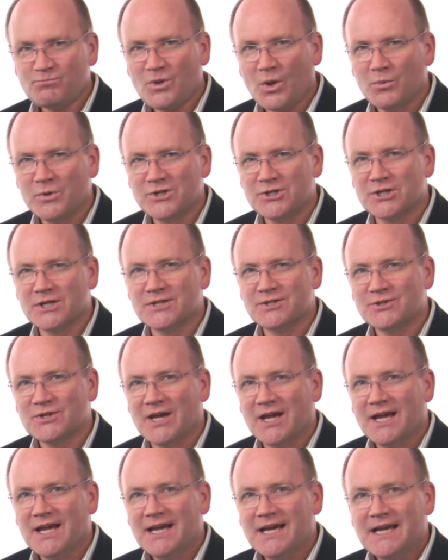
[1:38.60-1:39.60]
which is
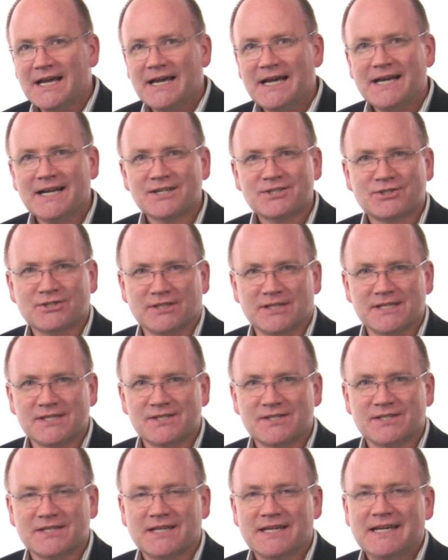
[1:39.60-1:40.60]

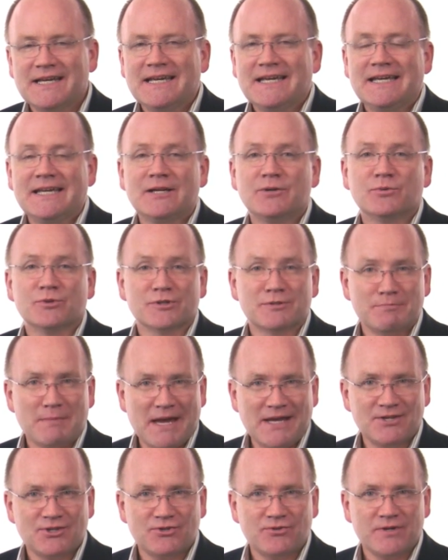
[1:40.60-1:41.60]
excellence equals
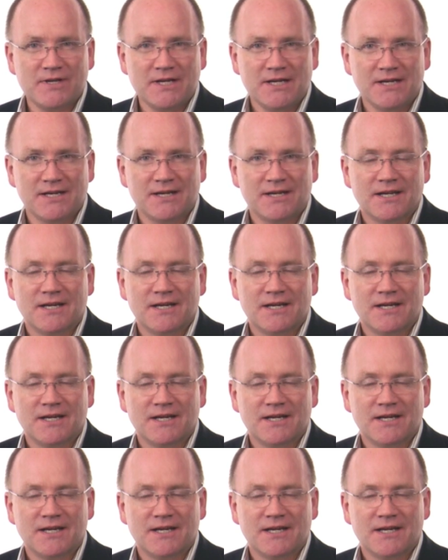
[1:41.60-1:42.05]
mastery